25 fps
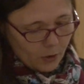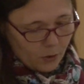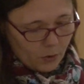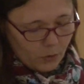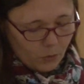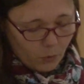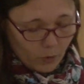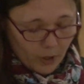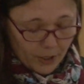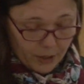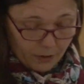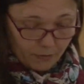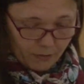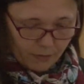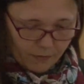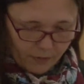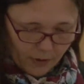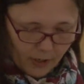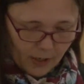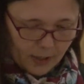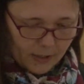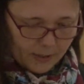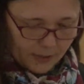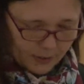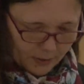quite the
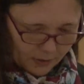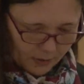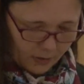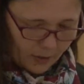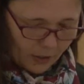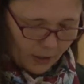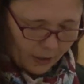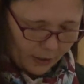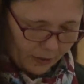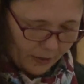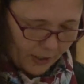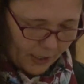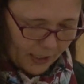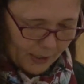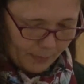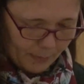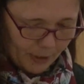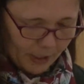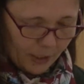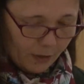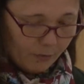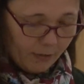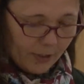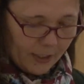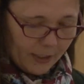reverse, and I think he's
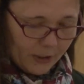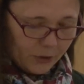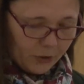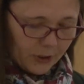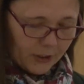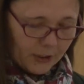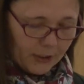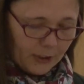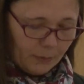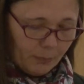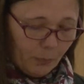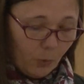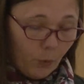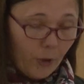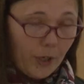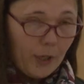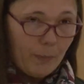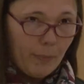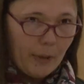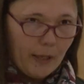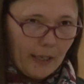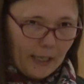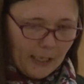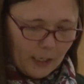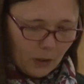making a really interesting point
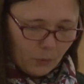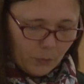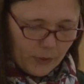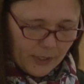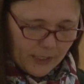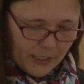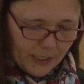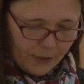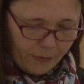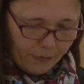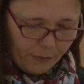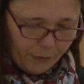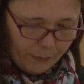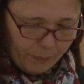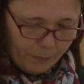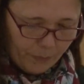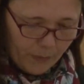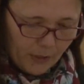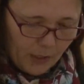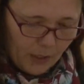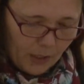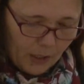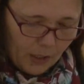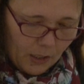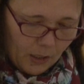about how we're different.
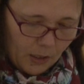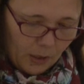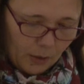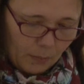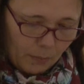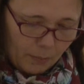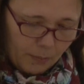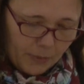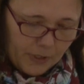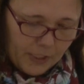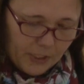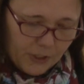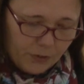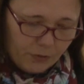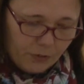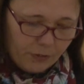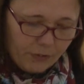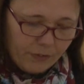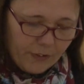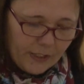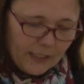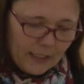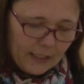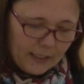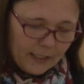But it's
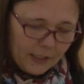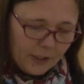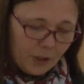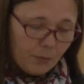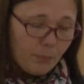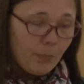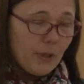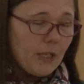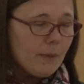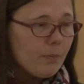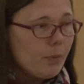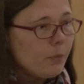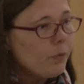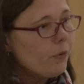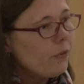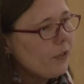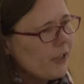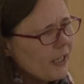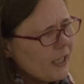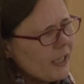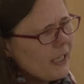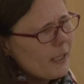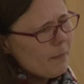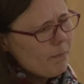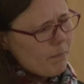revealing that people
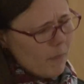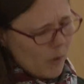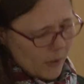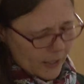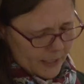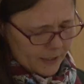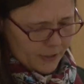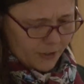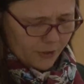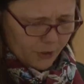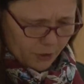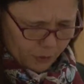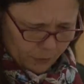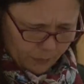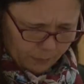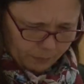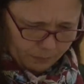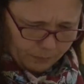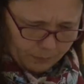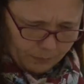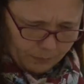think it might do.